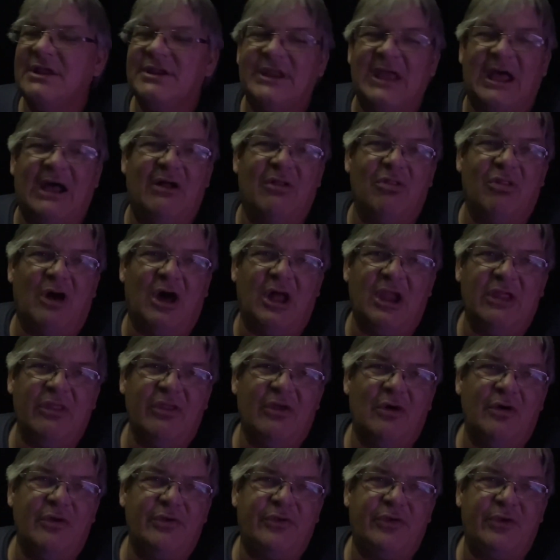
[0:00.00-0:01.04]
Now, a lot of
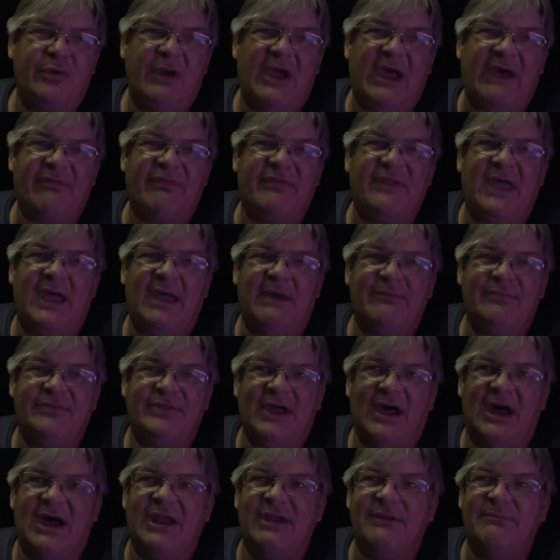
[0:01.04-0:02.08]
those you have to have
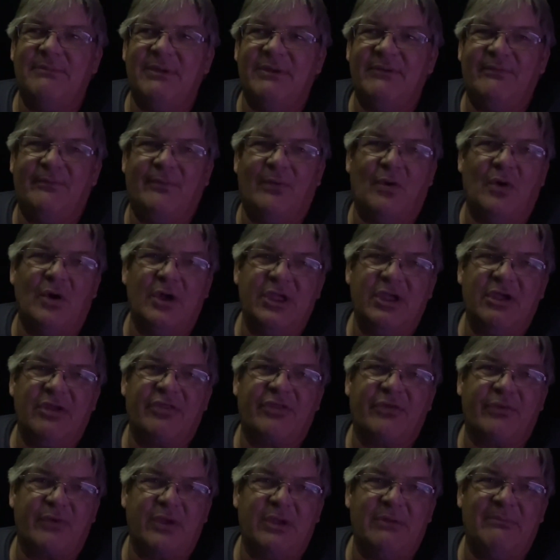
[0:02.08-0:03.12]
done before your
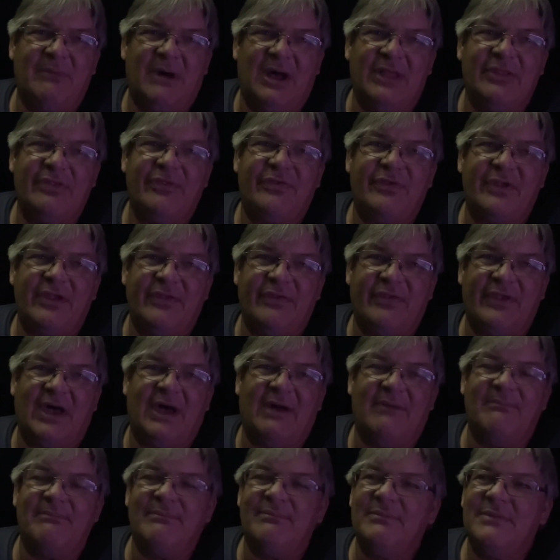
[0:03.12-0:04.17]
3 months is
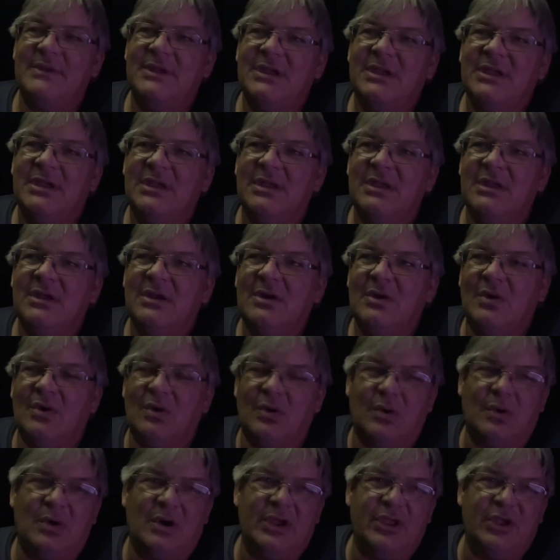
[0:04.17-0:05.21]
up,
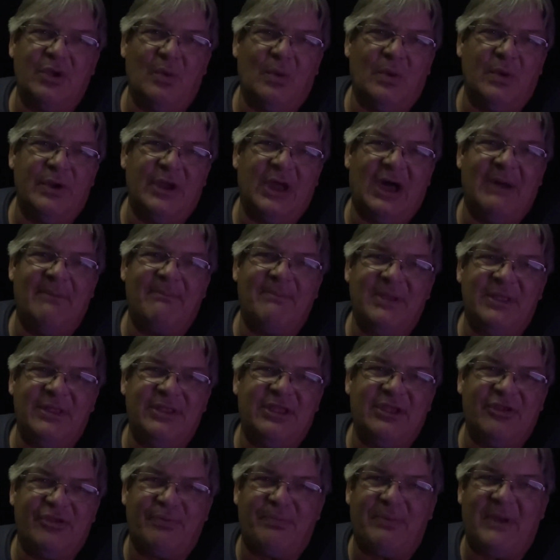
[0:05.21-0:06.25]
or you will not be
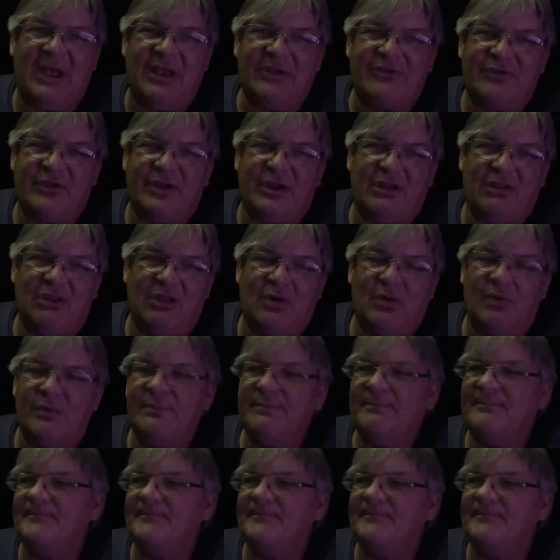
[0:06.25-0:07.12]
dispatched on a load.